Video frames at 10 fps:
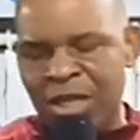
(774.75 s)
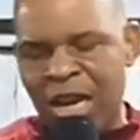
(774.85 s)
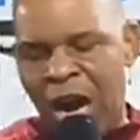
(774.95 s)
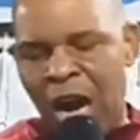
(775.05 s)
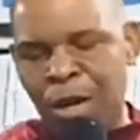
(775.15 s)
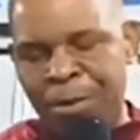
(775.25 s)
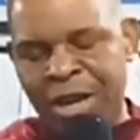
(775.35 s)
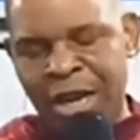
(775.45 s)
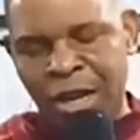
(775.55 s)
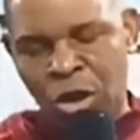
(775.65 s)
I
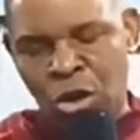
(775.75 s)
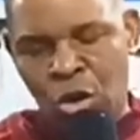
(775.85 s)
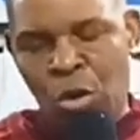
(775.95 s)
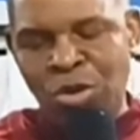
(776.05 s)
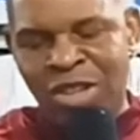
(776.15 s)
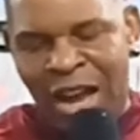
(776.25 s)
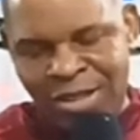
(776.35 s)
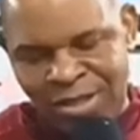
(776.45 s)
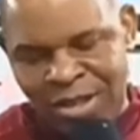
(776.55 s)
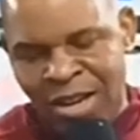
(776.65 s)
repeat again.
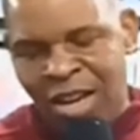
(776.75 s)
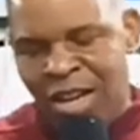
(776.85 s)
Losers